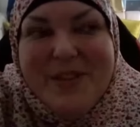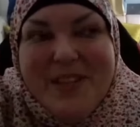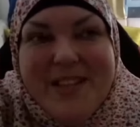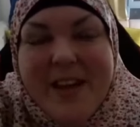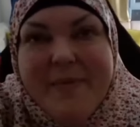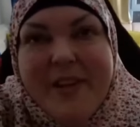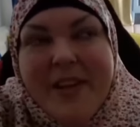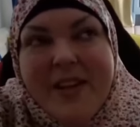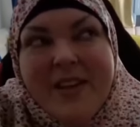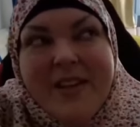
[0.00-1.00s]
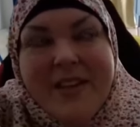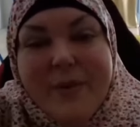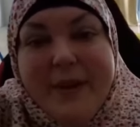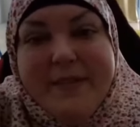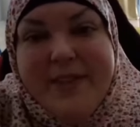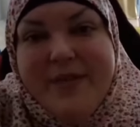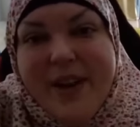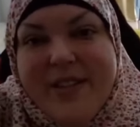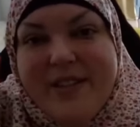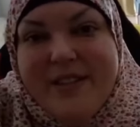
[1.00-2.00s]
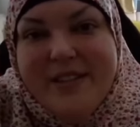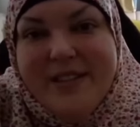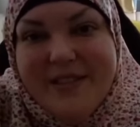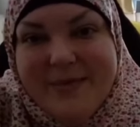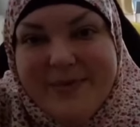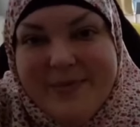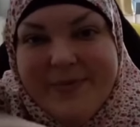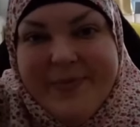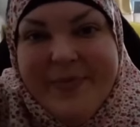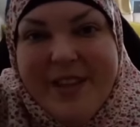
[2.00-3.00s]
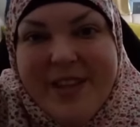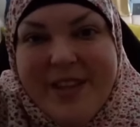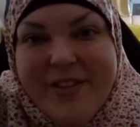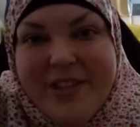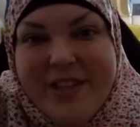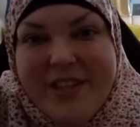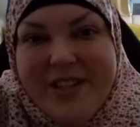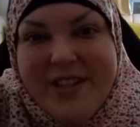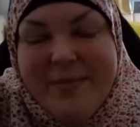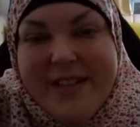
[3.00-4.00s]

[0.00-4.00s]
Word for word: it's the wives of his friends. Traditions and it's